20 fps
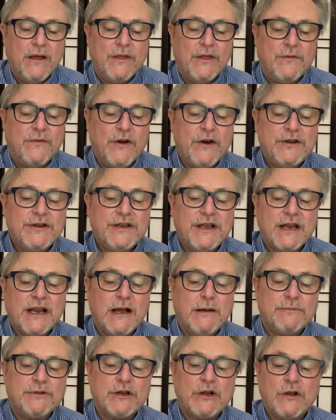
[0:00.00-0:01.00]
The verse that
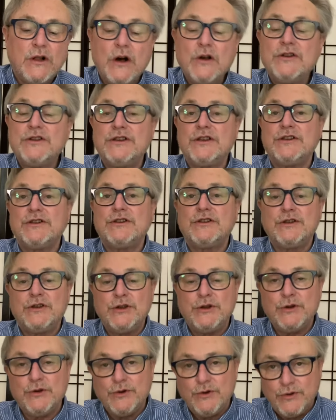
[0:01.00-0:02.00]
comes closest
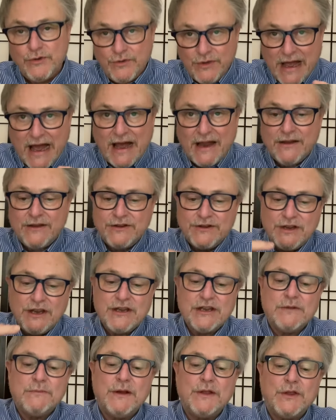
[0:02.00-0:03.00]
to that
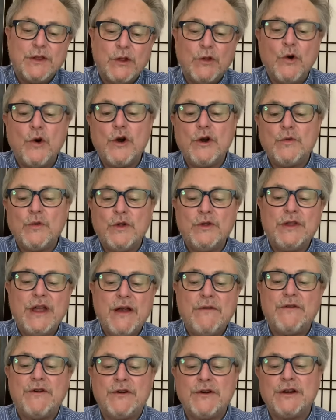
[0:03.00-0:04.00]
sentiment, "the Lord will
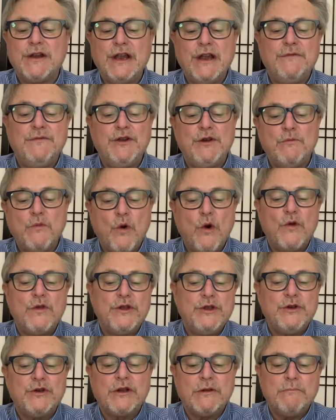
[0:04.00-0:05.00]
never give you more
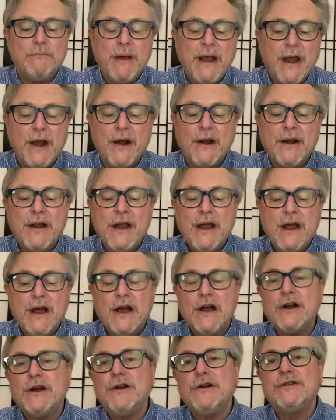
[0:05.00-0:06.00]
than you can bear,"
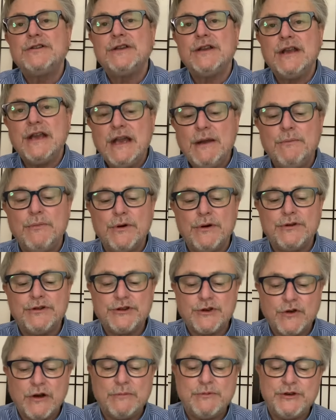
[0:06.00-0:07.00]
occurs in Hebrew
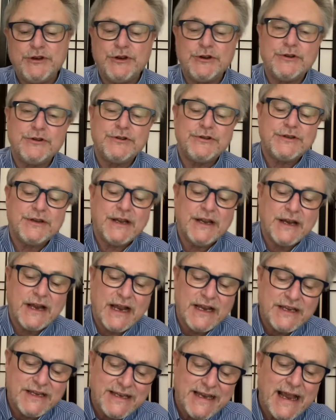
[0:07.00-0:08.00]
scriptures in
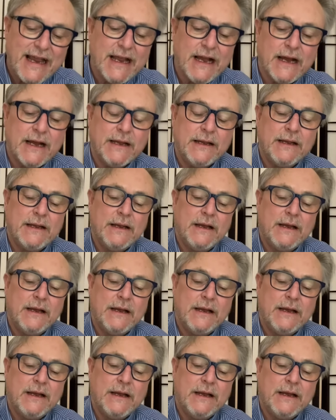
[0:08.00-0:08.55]
Isaiah.